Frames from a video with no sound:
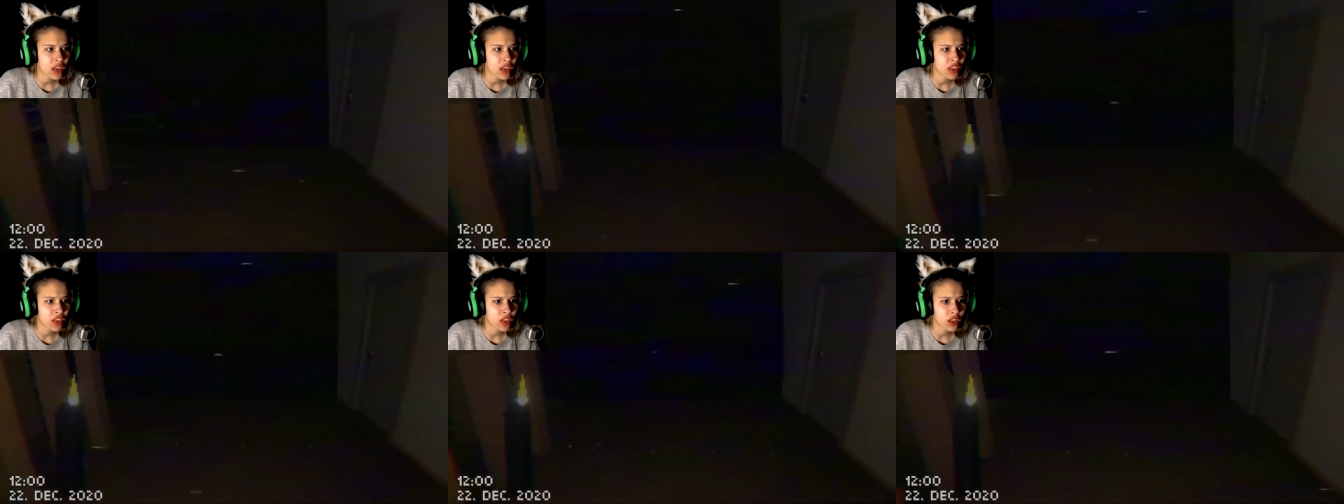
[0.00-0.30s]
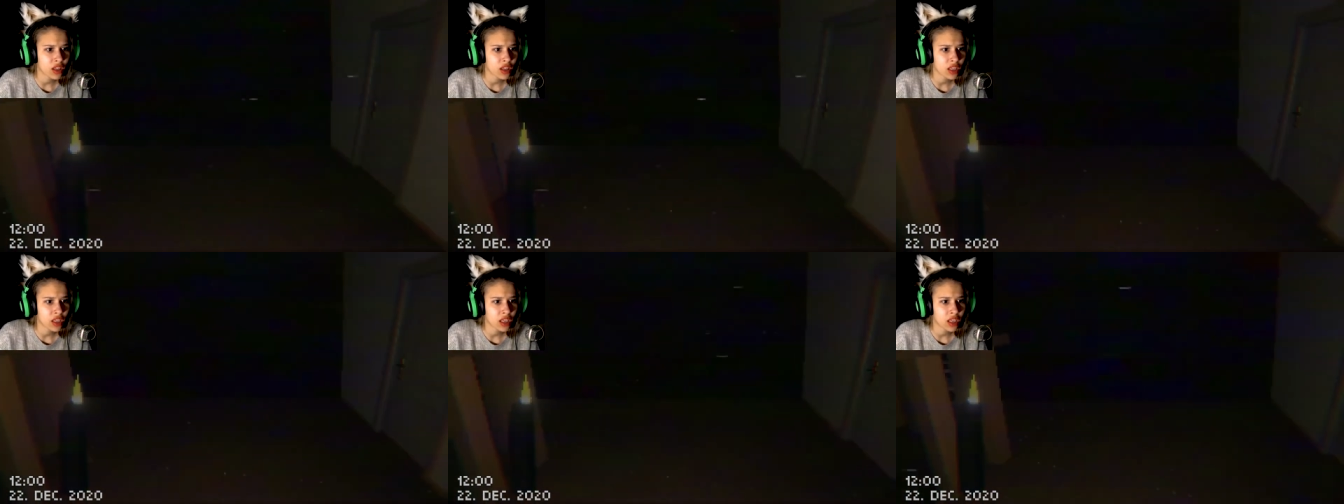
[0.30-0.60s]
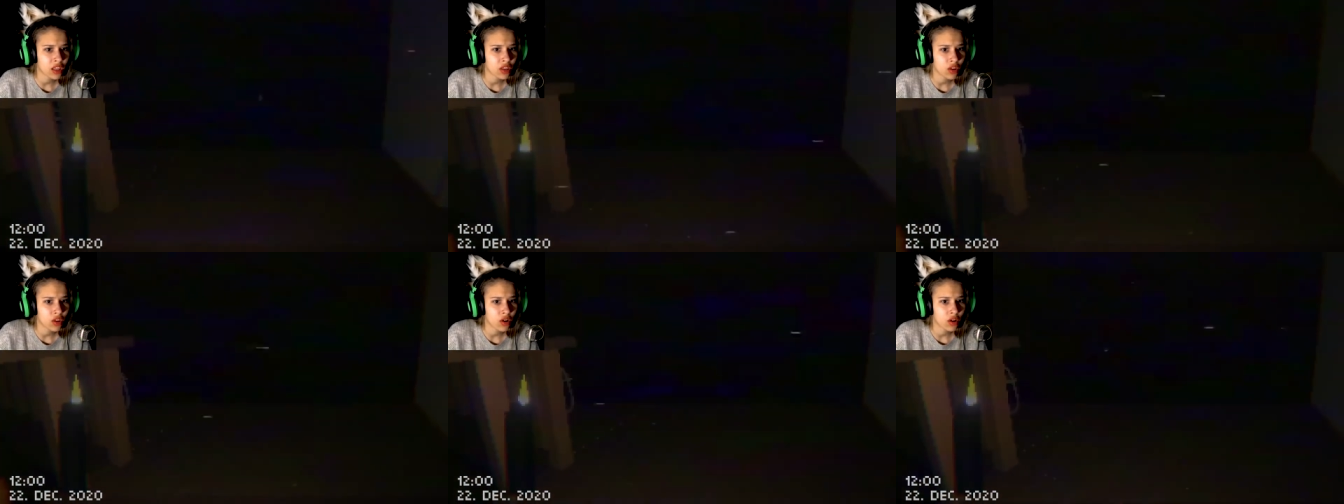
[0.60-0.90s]
I thought I
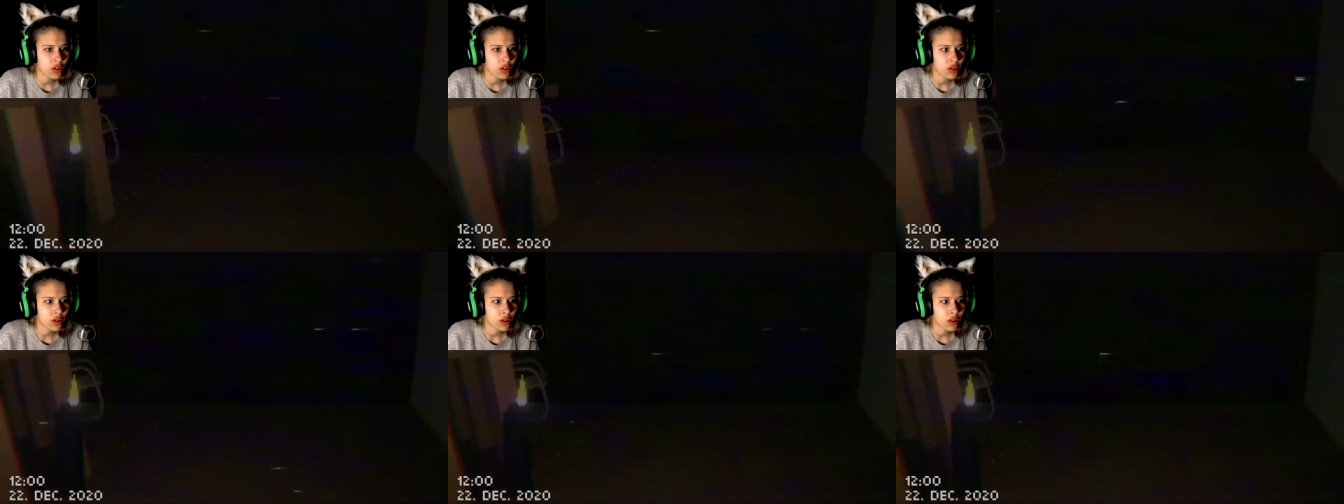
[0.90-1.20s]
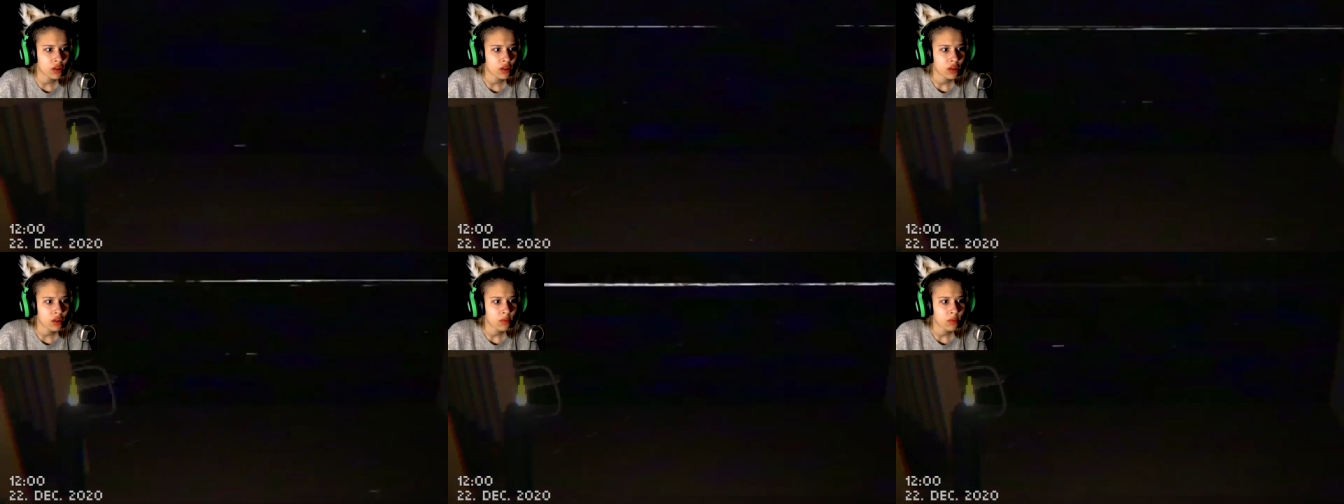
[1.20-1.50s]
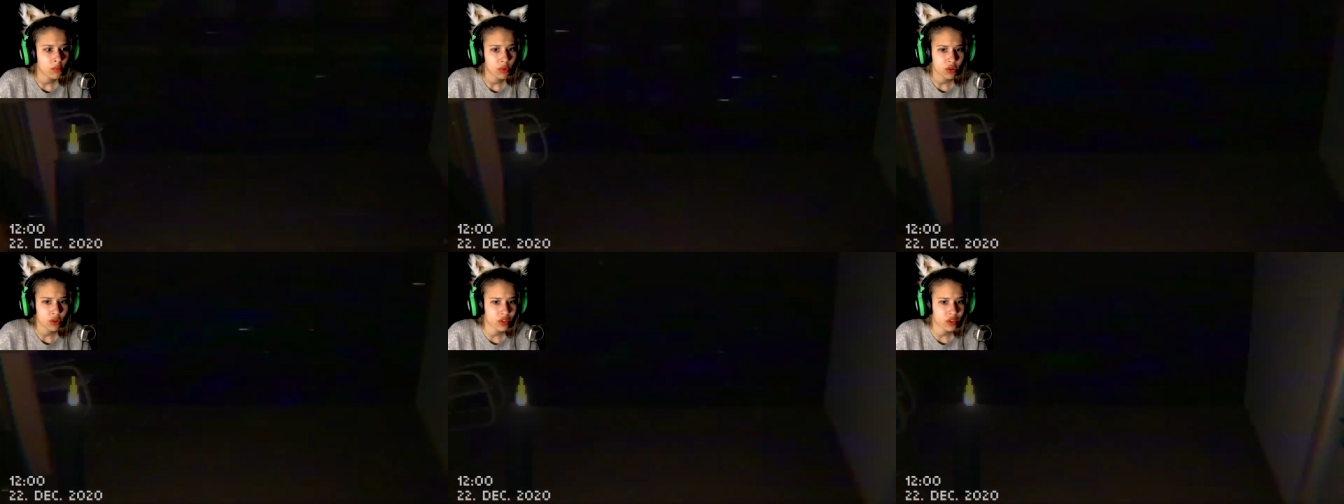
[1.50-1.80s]
cannot.
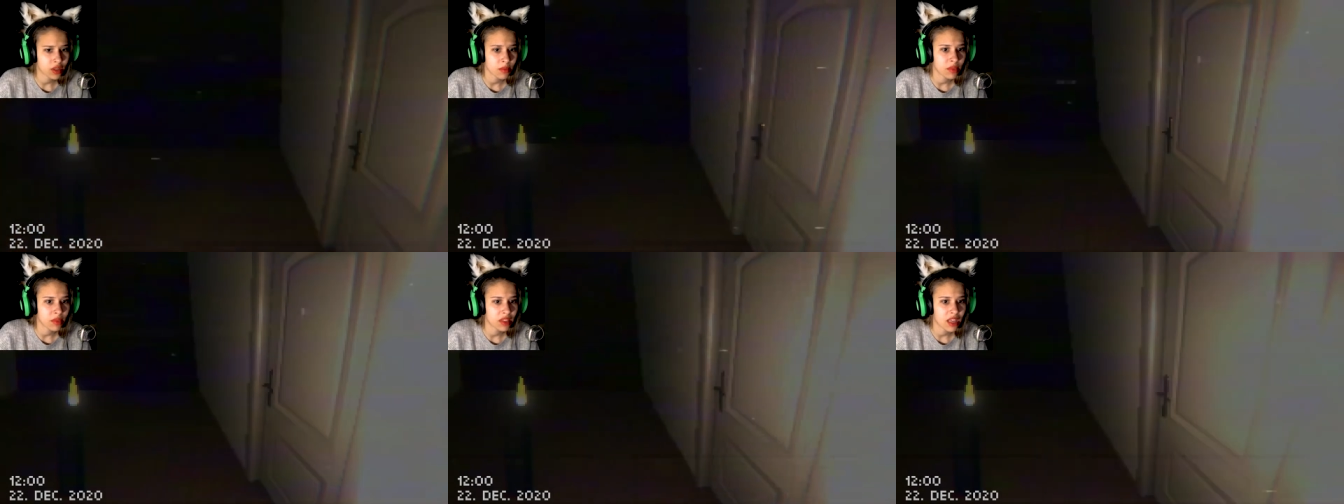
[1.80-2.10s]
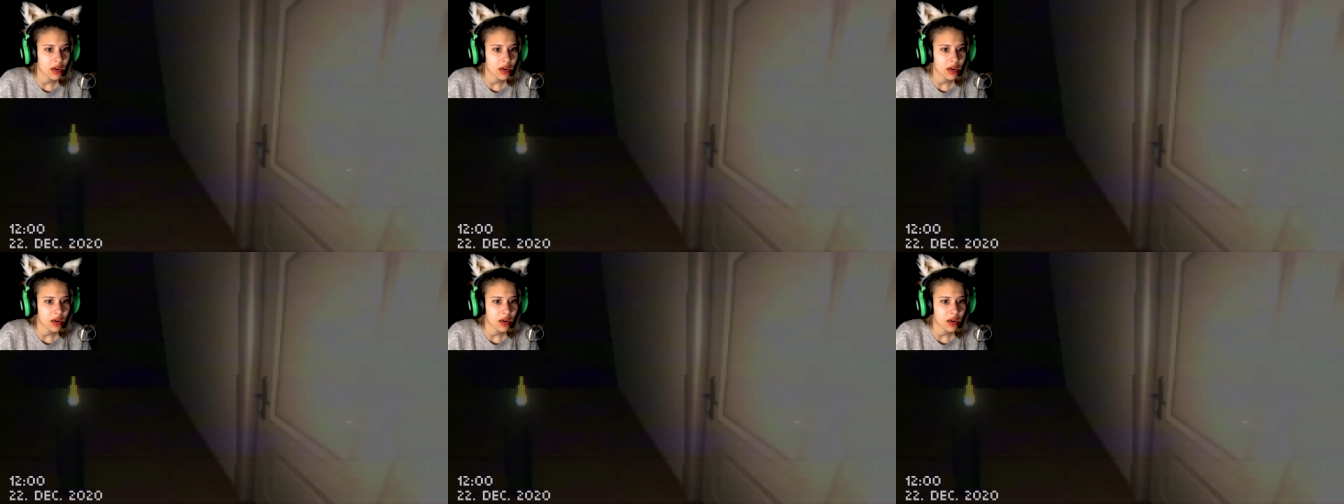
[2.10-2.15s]
Because I'm